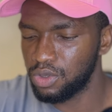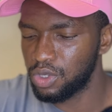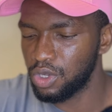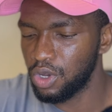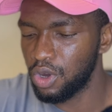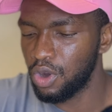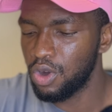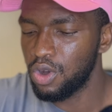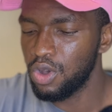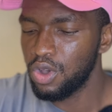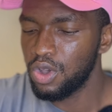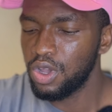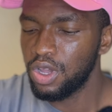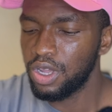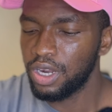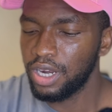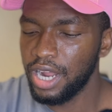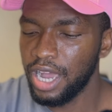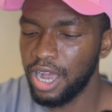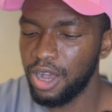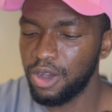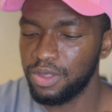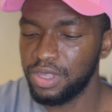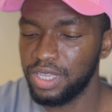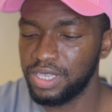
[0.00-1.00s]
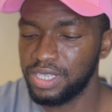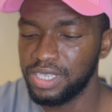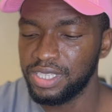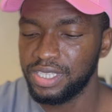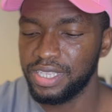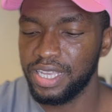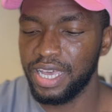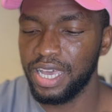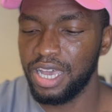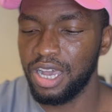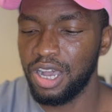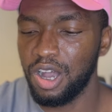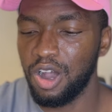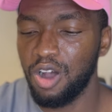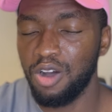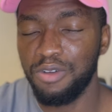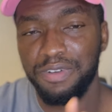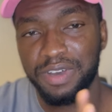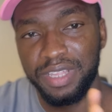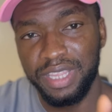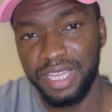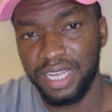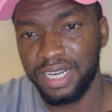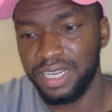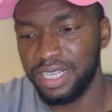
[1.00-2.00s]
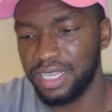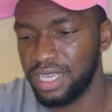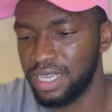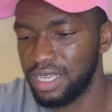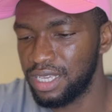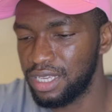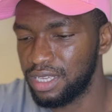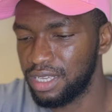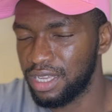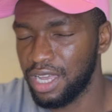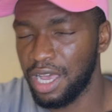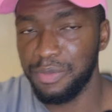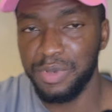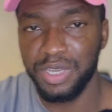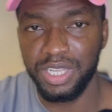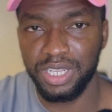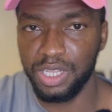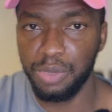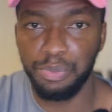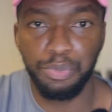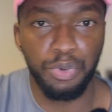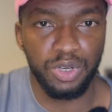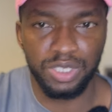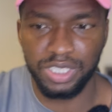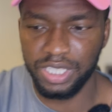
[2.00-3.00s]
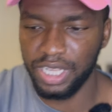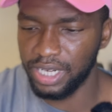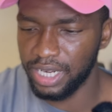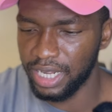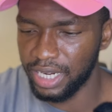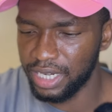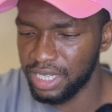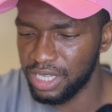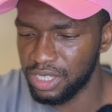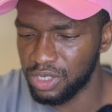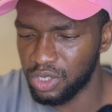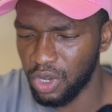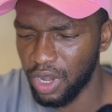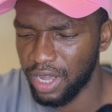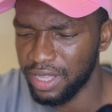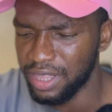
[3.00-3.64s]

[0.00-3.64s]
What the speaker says: So now this is the offer that the poster that he saw.